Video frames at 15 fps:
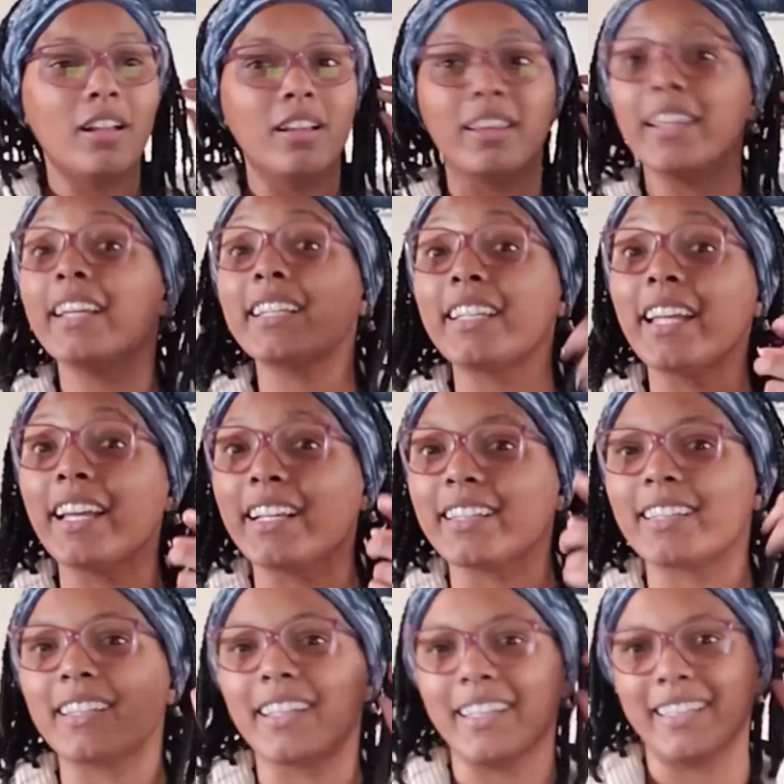
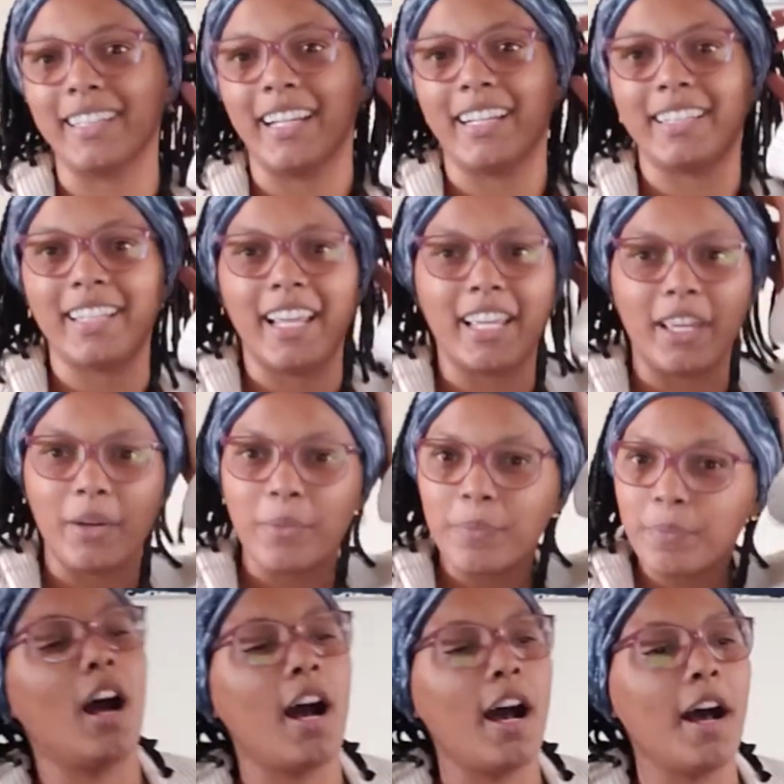Listings, thank you.
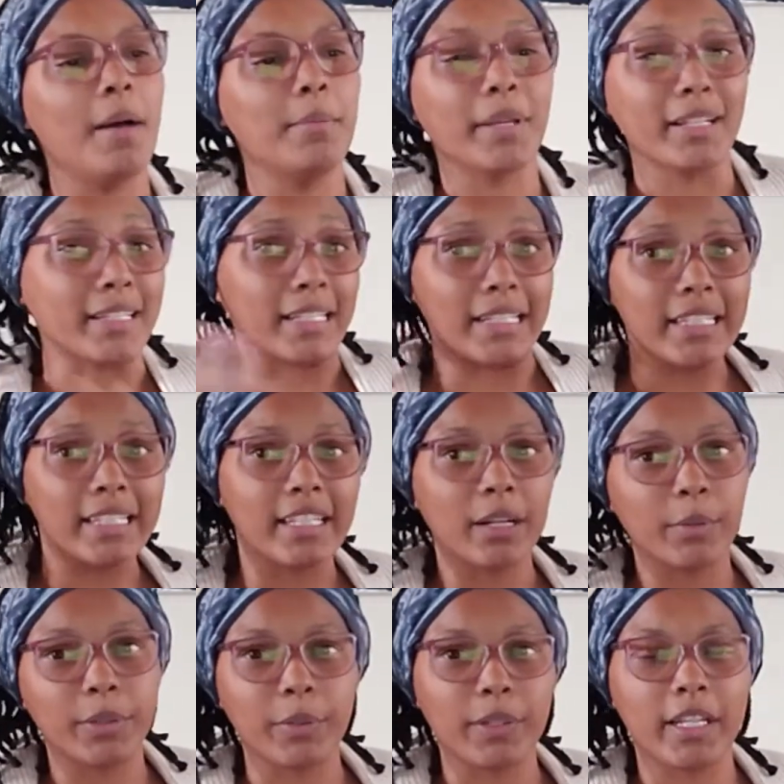Because the listing
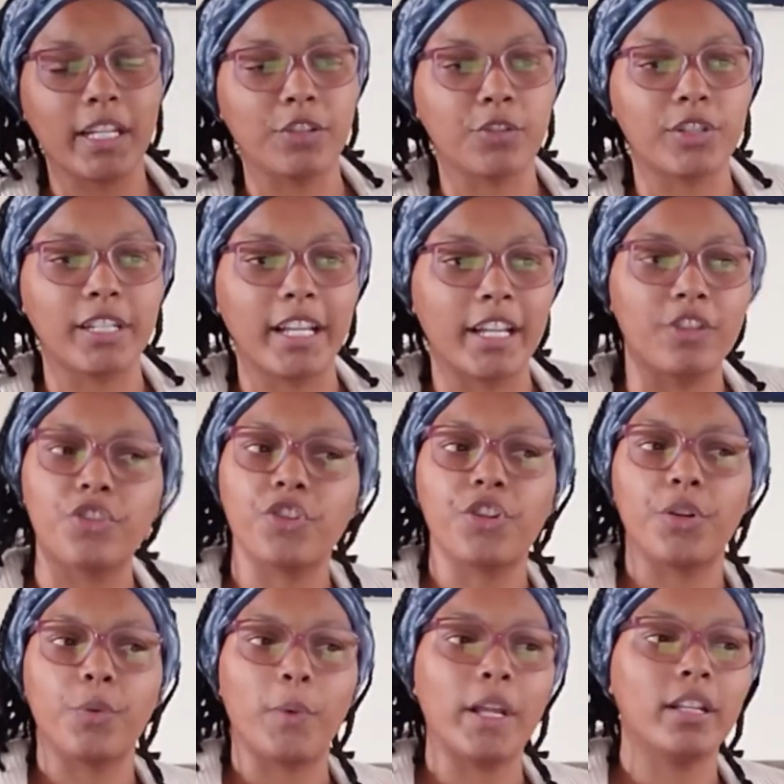was really interesting and
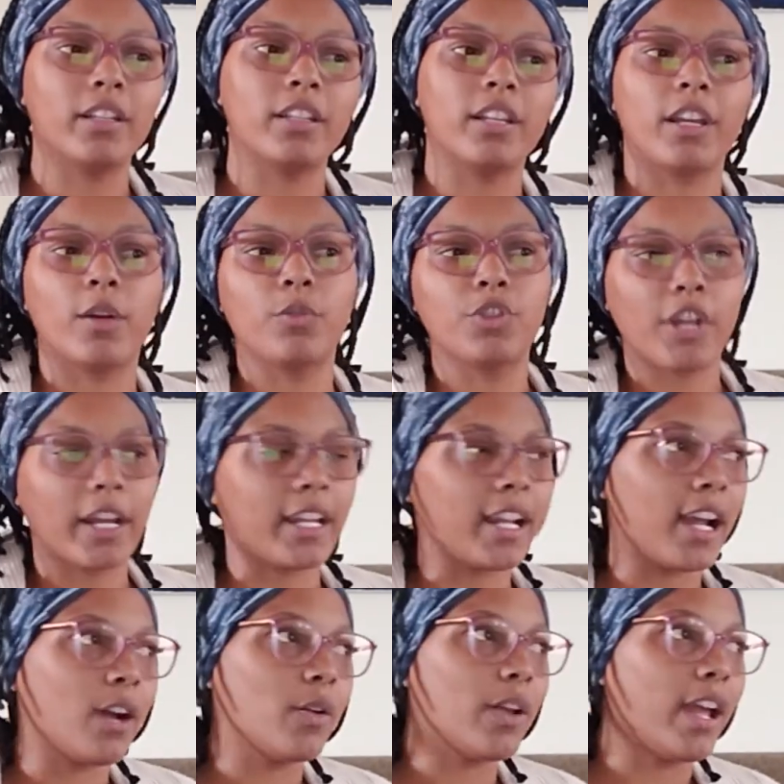she went to go check it
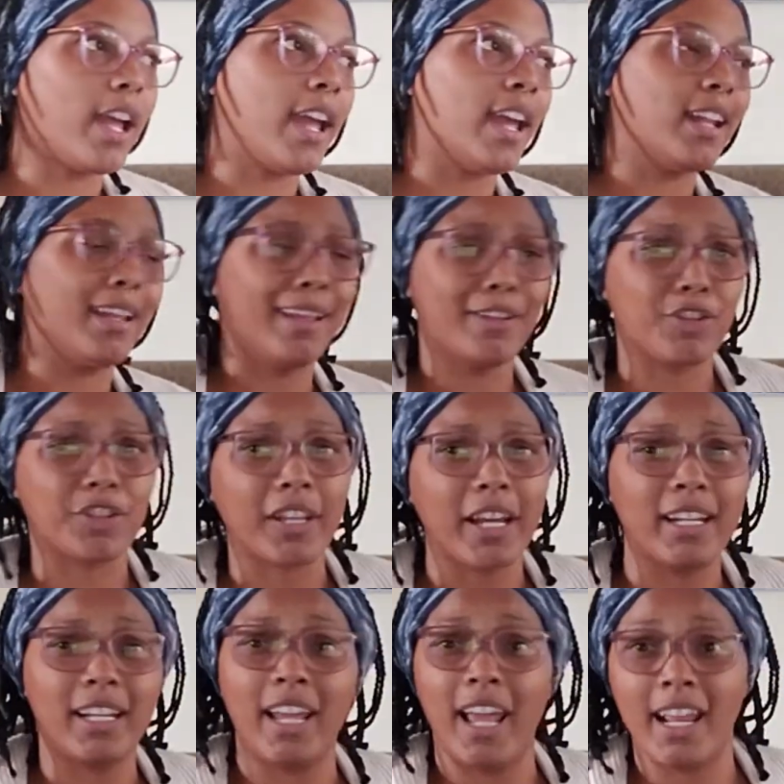out and it just
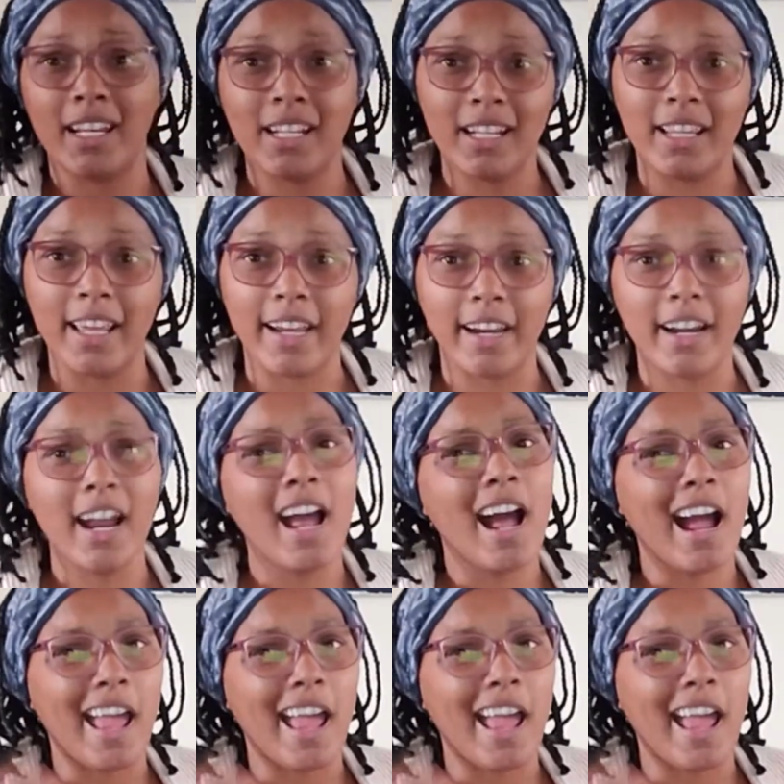kind of ended there.